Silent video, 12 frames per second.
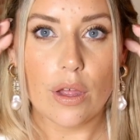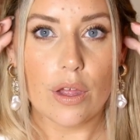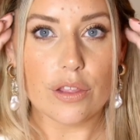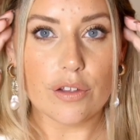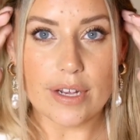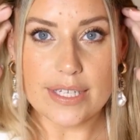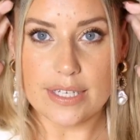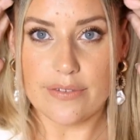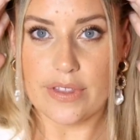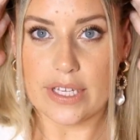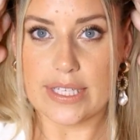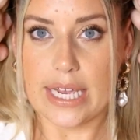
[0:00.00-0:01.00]
The rest of
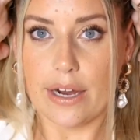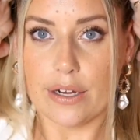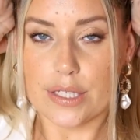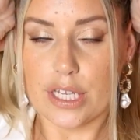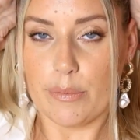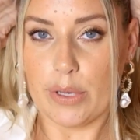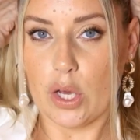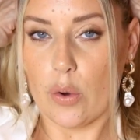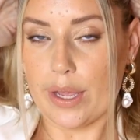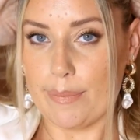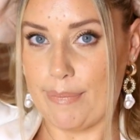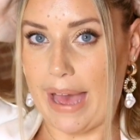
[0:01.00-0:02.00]
this hair is gonna be
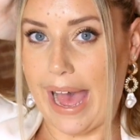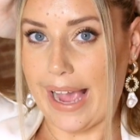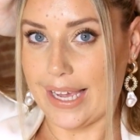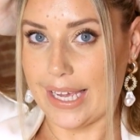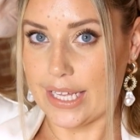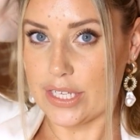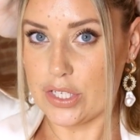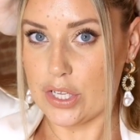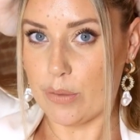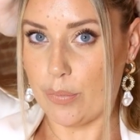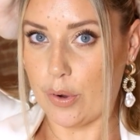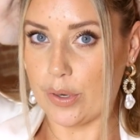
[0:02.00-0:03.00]
going back into
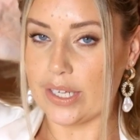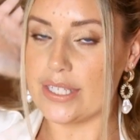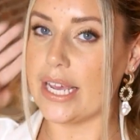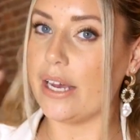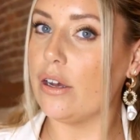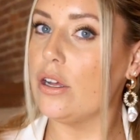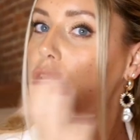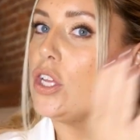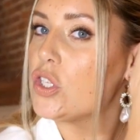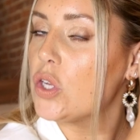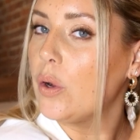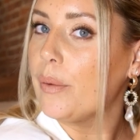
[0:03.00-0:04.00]
the ponytail,
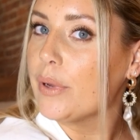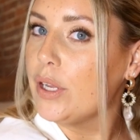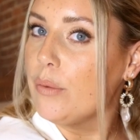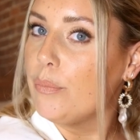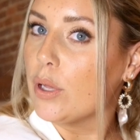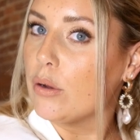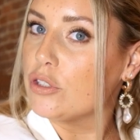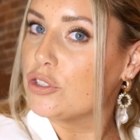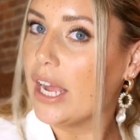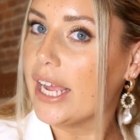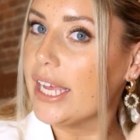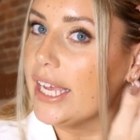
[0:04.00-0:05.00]
so I'm gonna blow
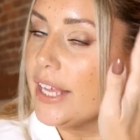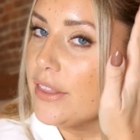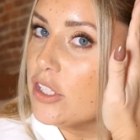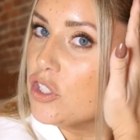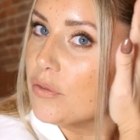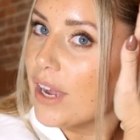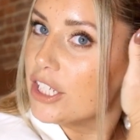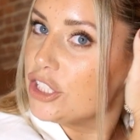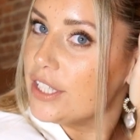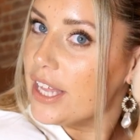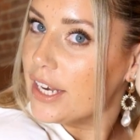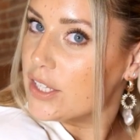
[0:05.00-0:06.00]
dry it in the
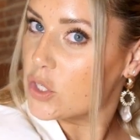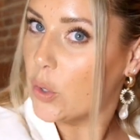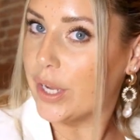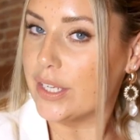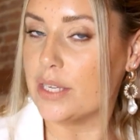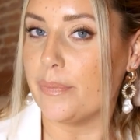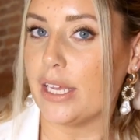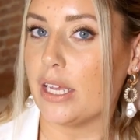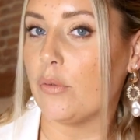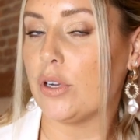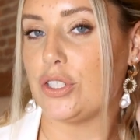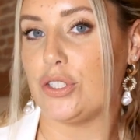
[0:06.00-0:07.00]
direction that it's going to be,
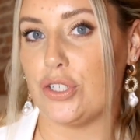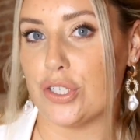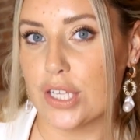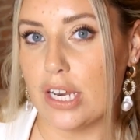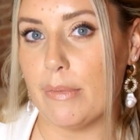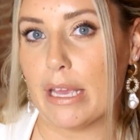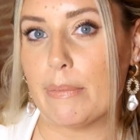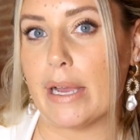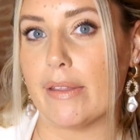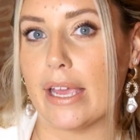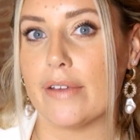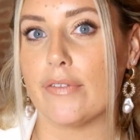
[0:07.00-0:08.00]
which is just gonna make my
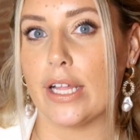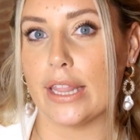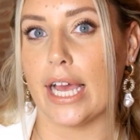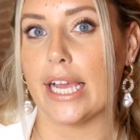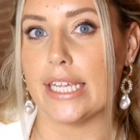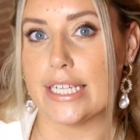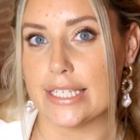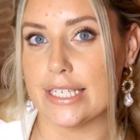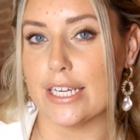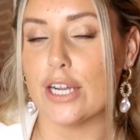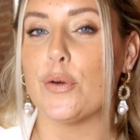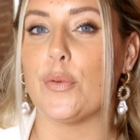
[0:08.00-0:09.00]
life a lot
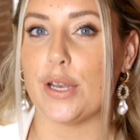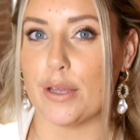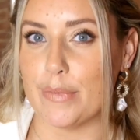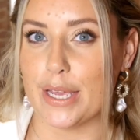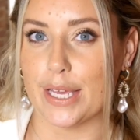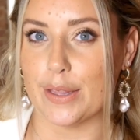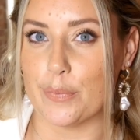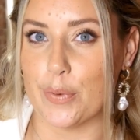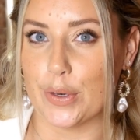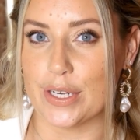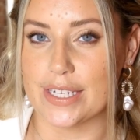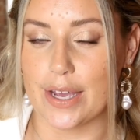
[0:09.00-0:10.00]
easier when I'm making the
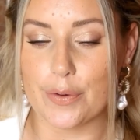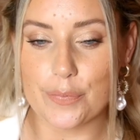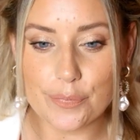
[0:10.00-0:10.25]
ponytail.